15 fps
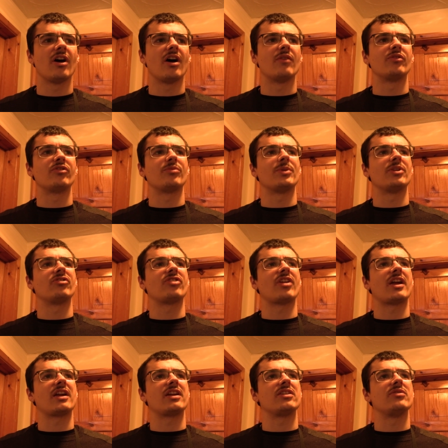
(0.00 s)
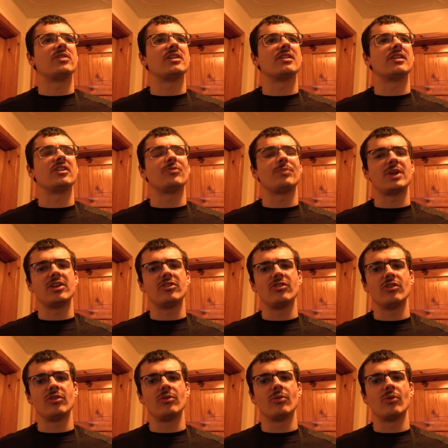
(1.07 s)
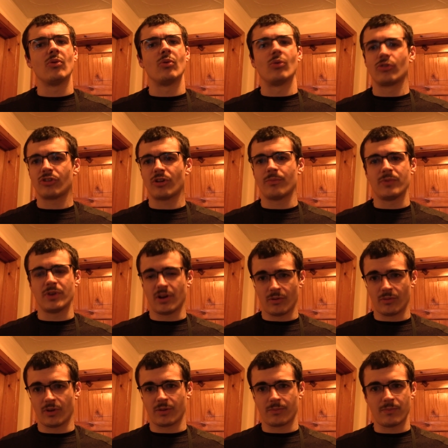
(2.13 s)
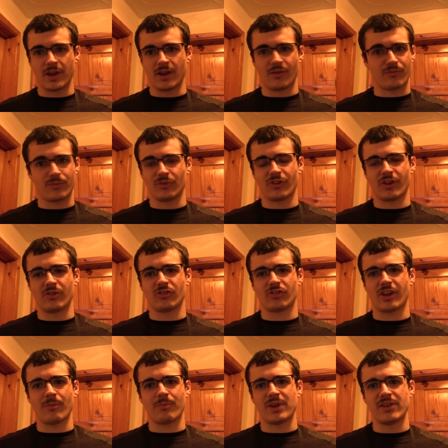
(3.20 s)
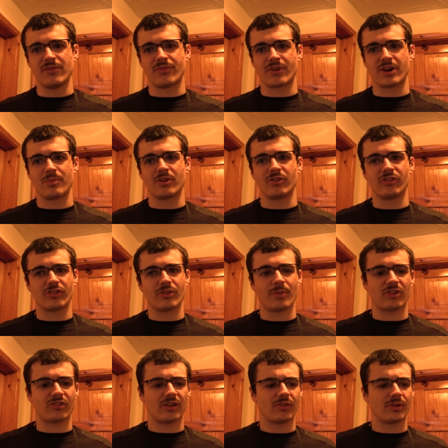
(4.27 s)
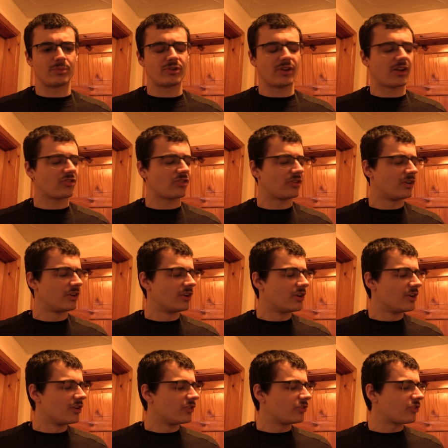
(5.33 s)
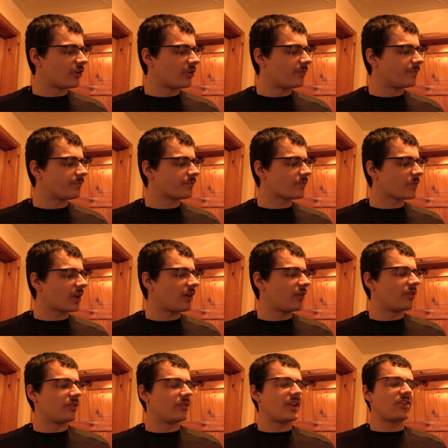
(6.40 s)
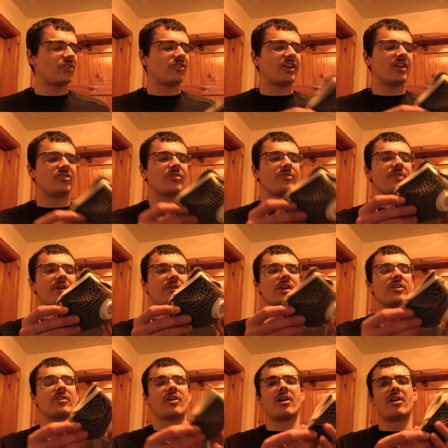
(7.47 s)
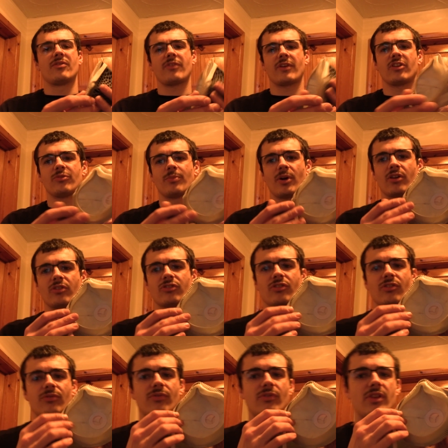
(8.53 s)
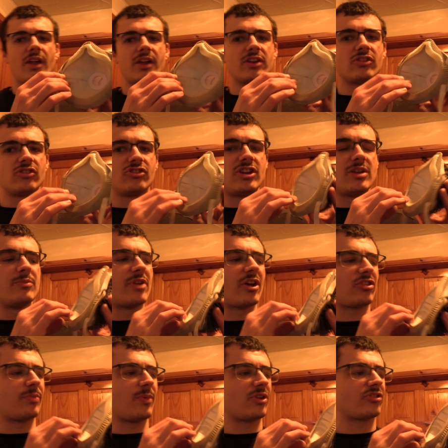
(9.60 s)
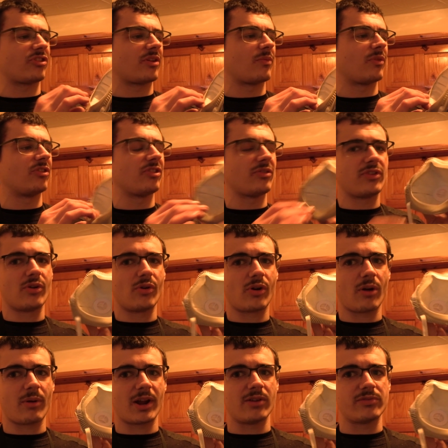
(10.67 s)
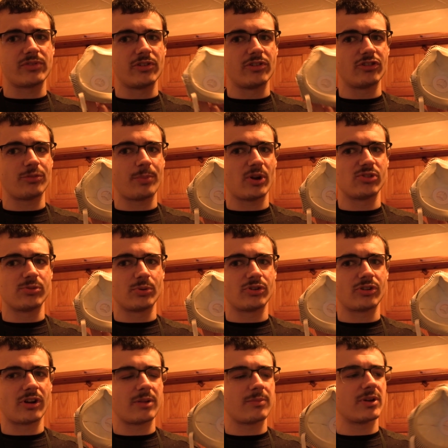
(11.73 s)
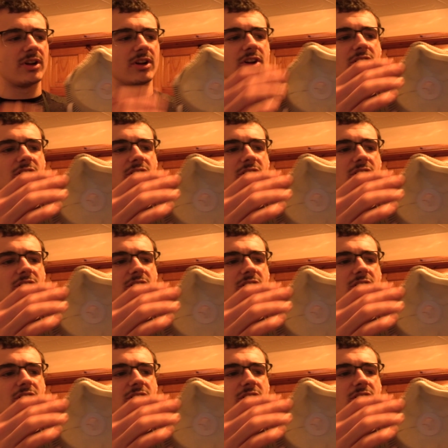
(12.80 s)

Others have been saying you need at least P2 or some, you know, like me, I've been saying just get P3 because it's the best level of protection. So this is a very good half face mask for like the cheap dust mask type ones if you're going after the disposable type,